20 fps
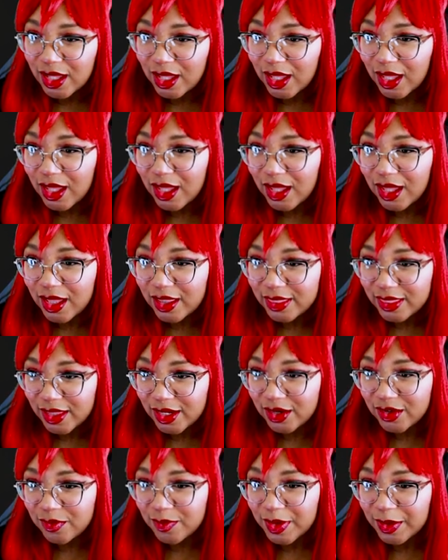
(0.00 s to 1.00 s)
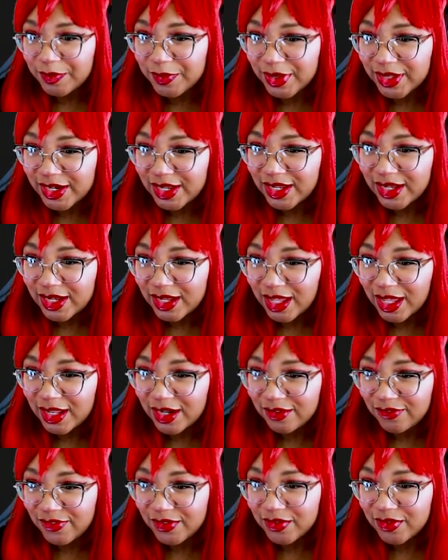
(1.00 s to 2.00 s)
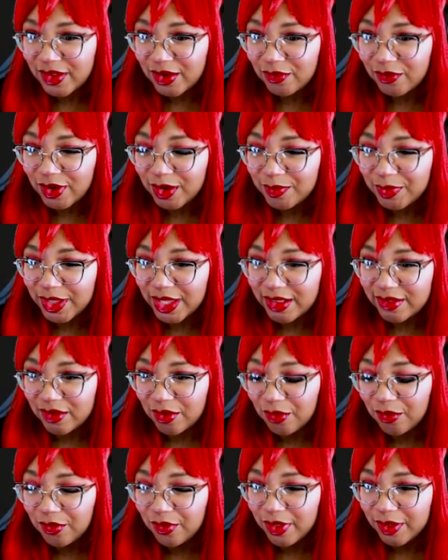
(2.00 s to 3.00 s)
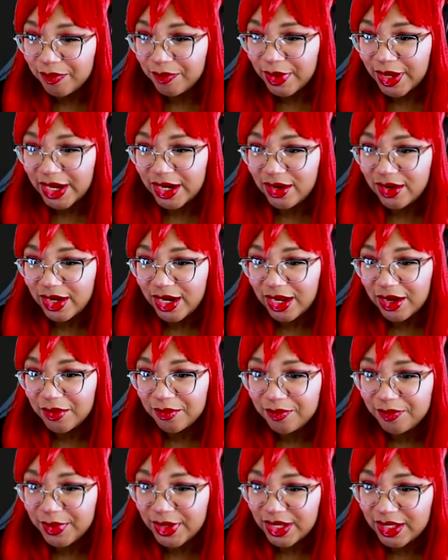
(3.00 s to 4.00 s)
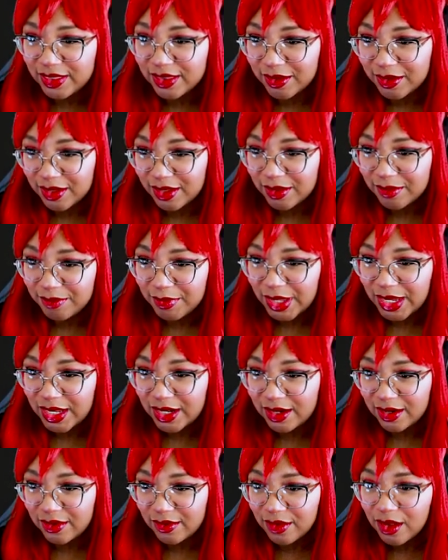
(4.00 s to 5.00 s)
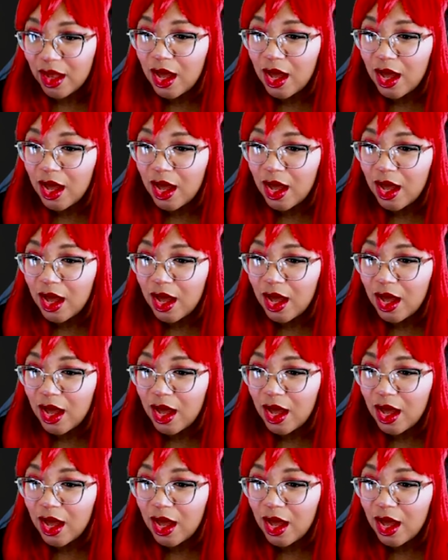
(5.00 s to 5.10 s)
Ah, there's my buddy. Kind of feels like Rambley has a whole empire now, being the main...